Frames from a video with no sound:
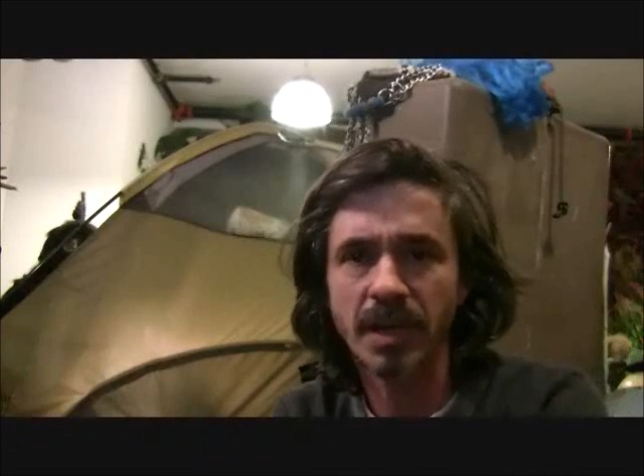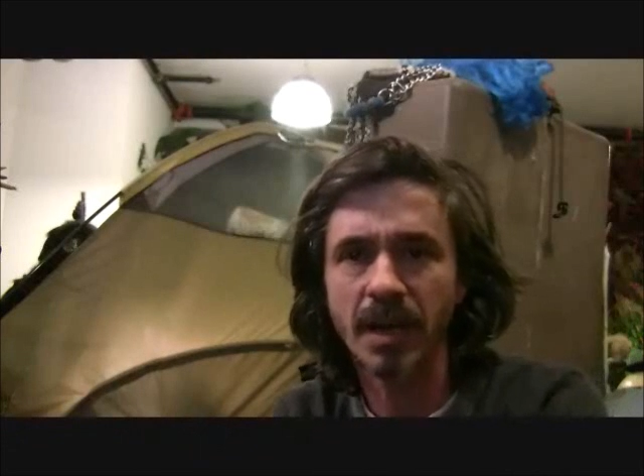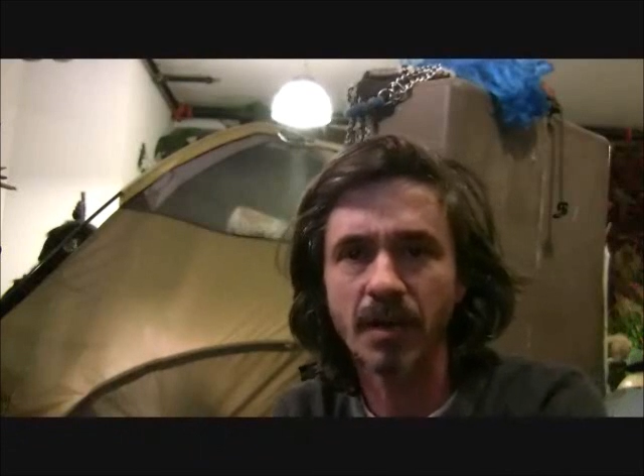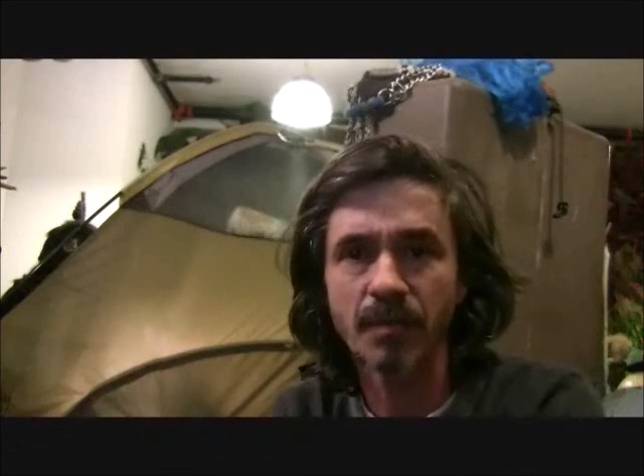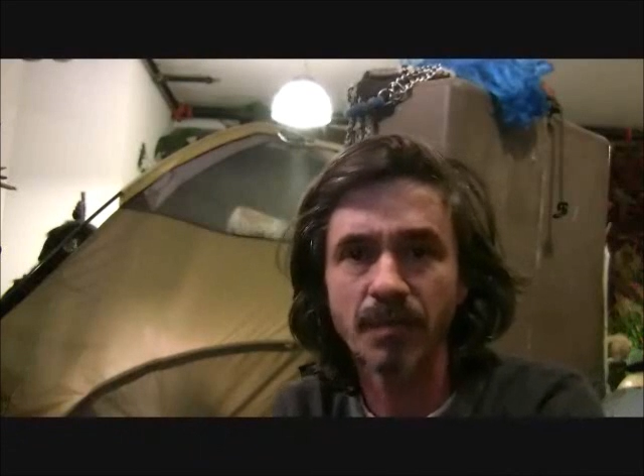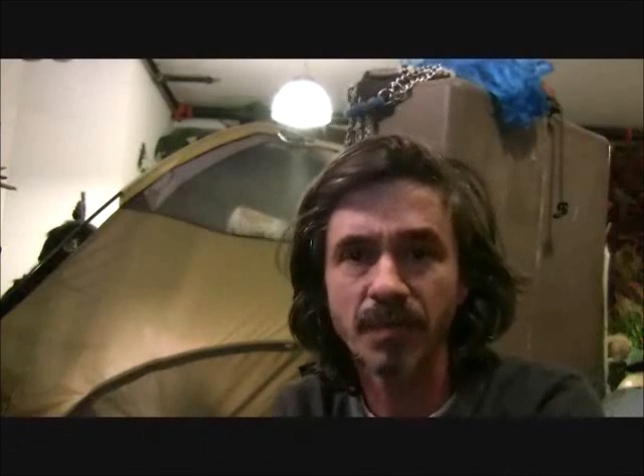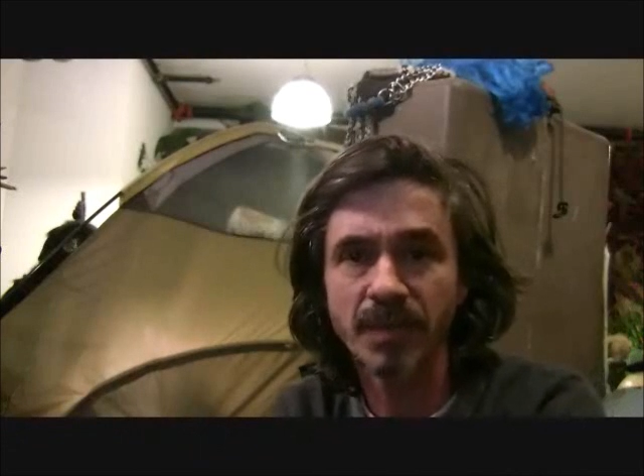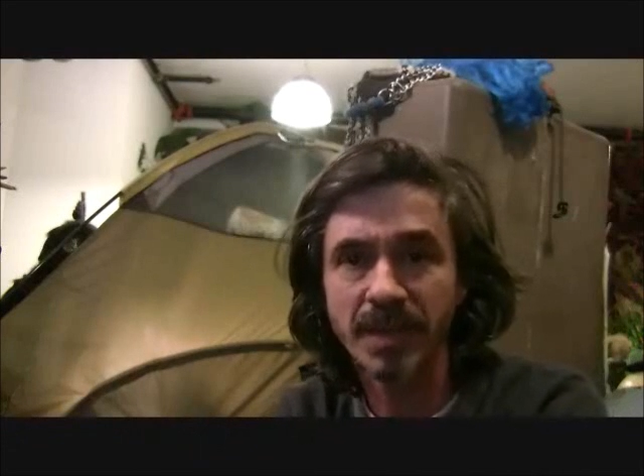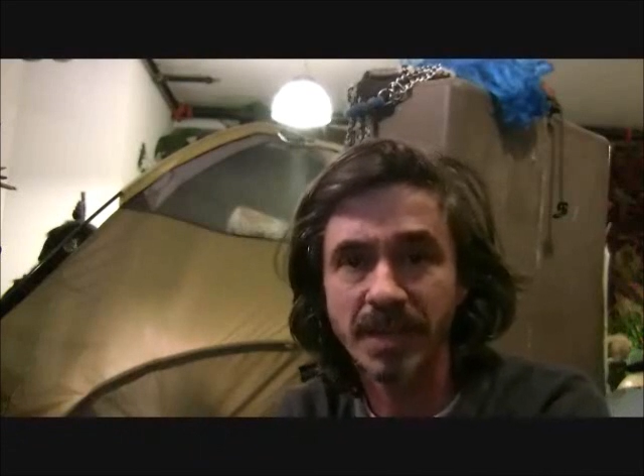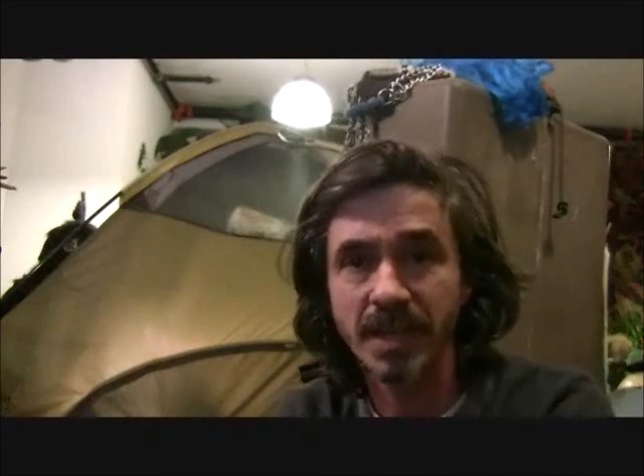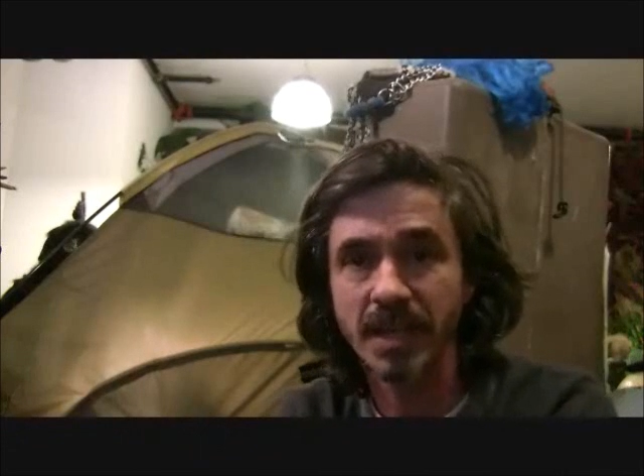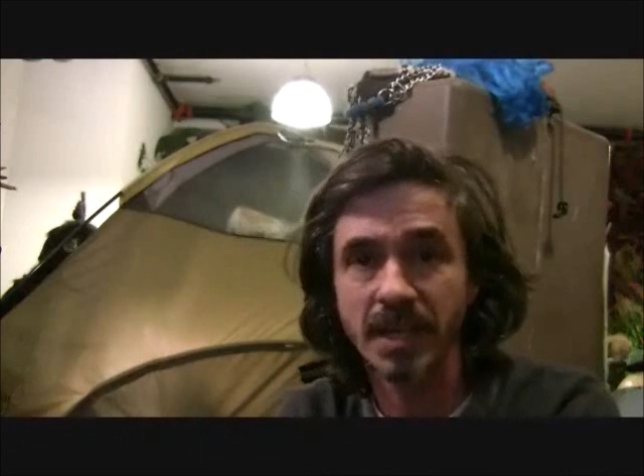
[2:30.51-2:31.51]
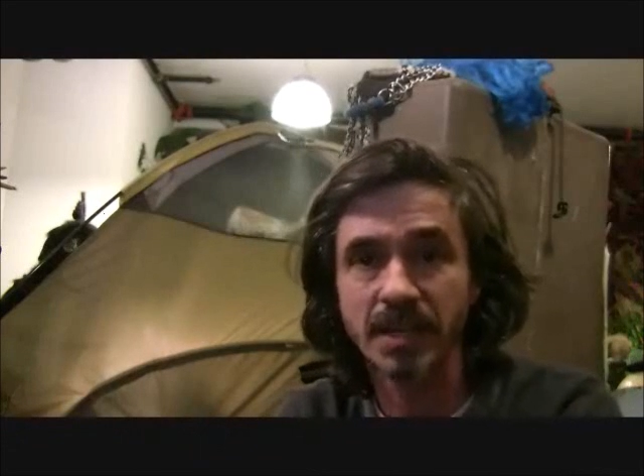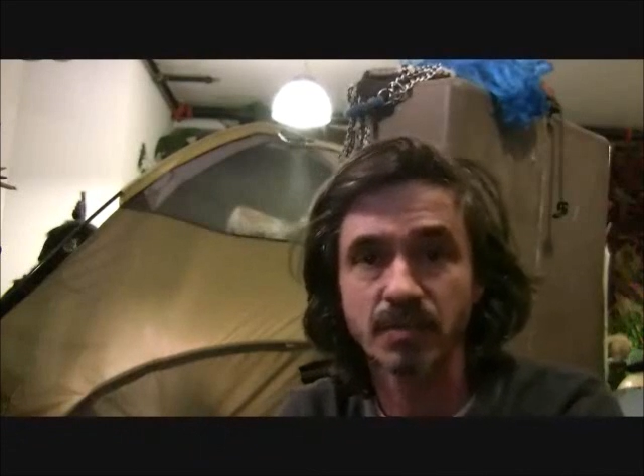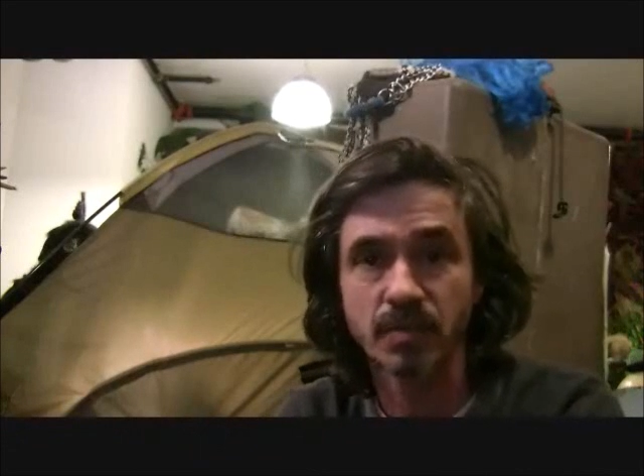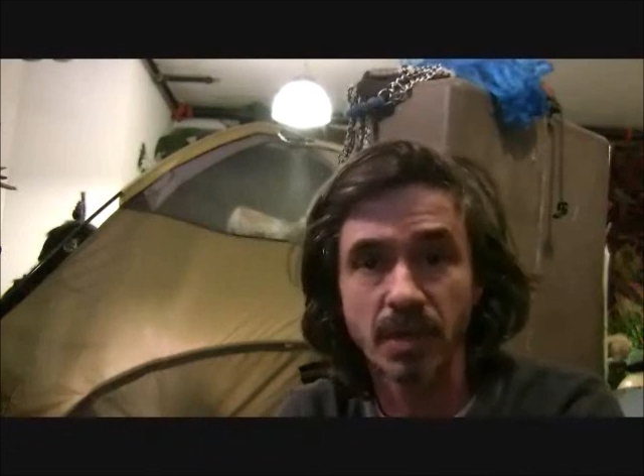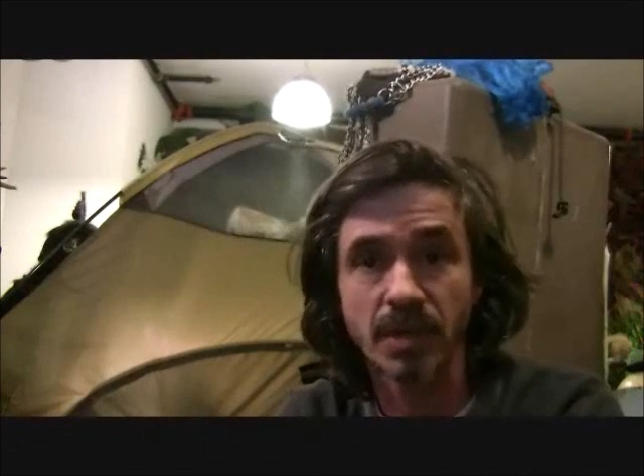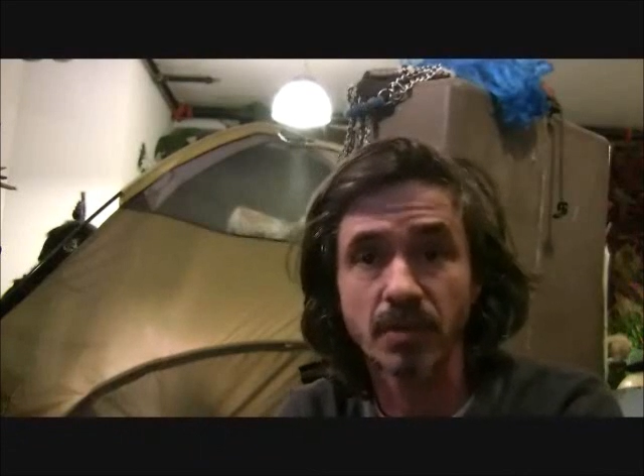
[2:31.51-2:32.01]
Now, the key
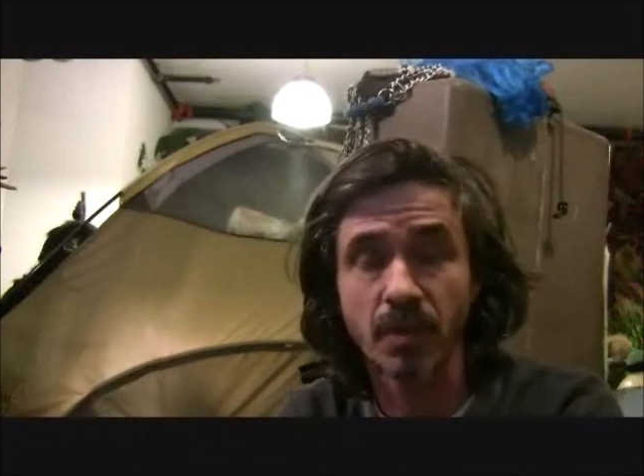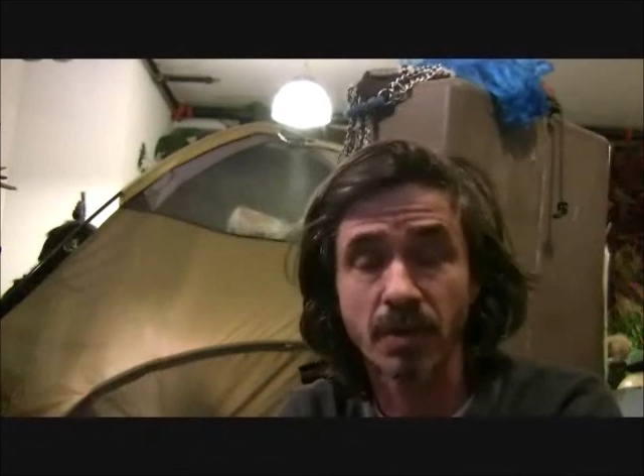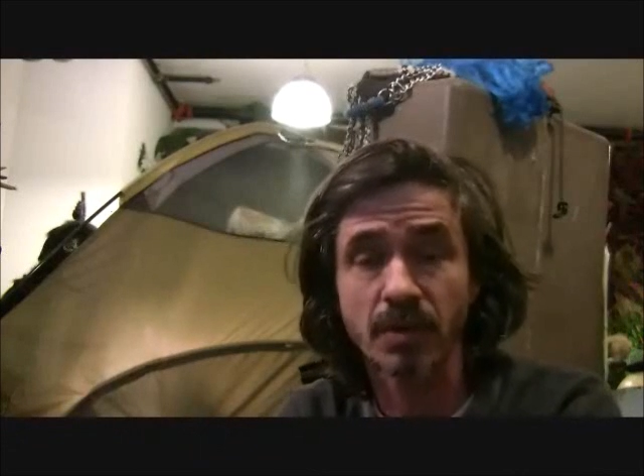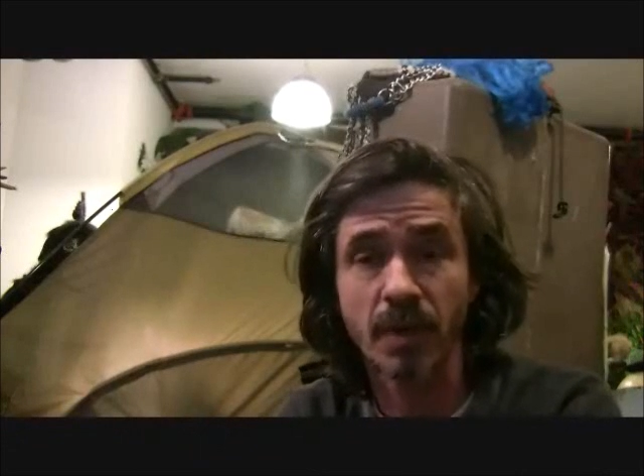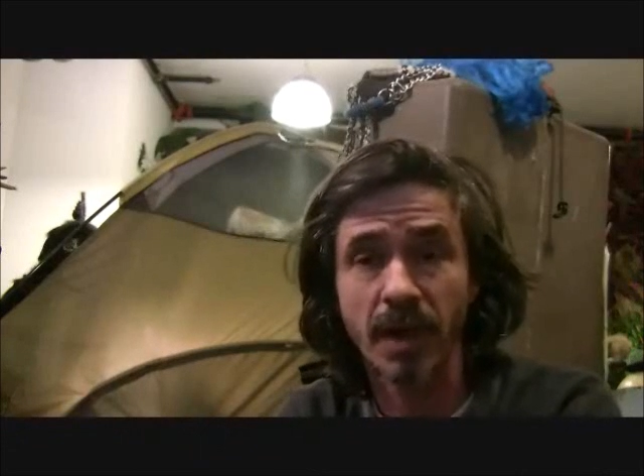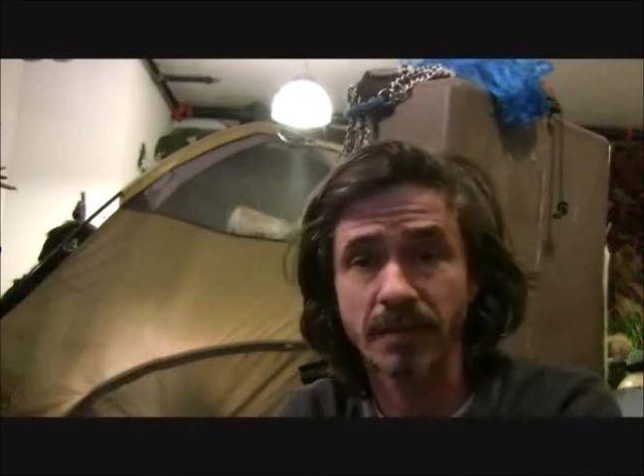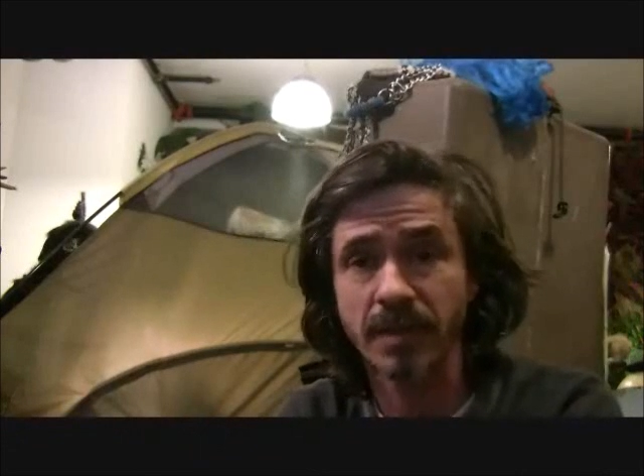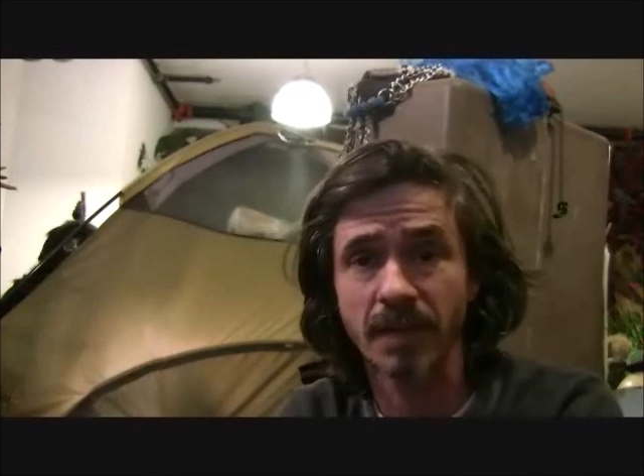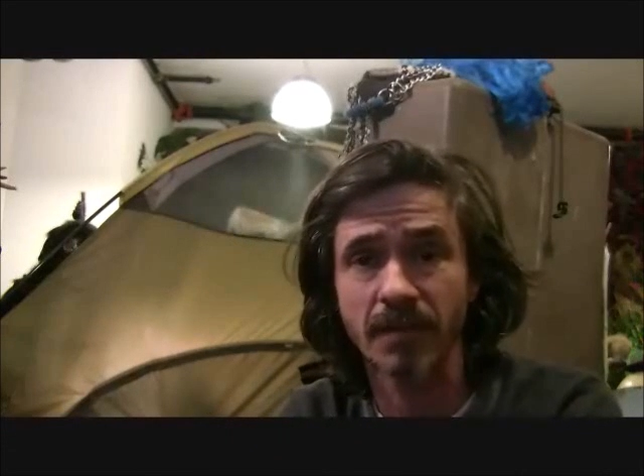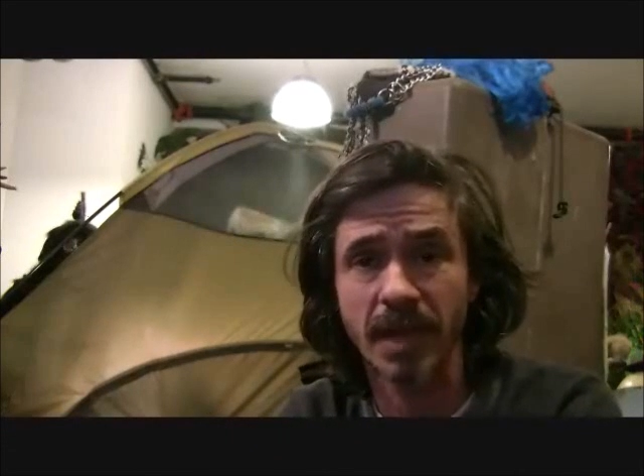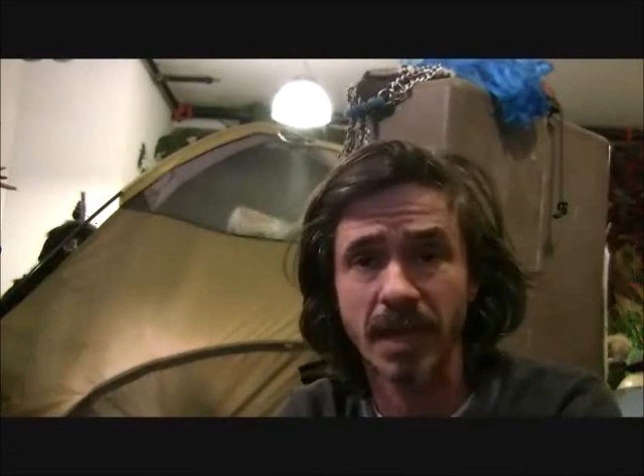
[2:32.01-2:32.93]
is really you have to have